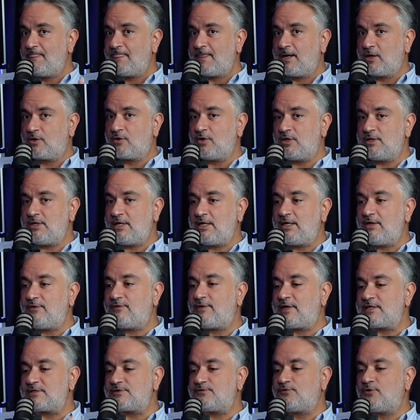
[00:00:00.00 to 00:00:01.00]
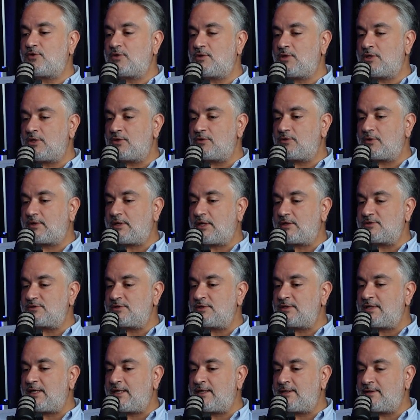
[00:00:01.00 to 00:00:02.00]
Accordingly, fast forward in
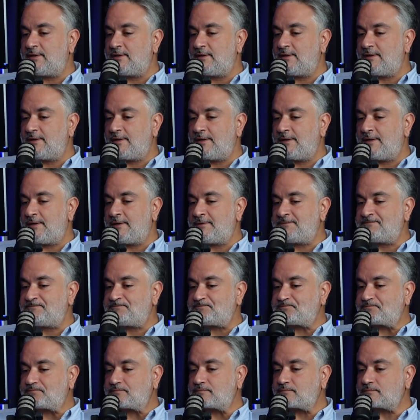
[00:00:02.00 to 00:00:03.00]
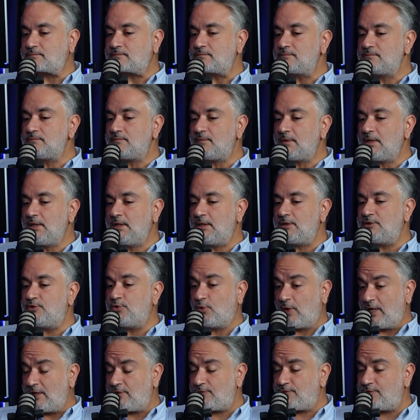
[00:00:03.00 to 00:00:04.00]

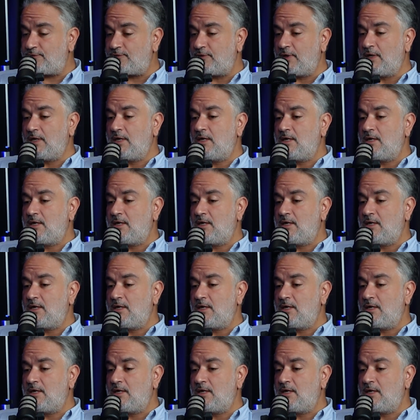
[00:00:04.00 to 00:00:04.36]
2012,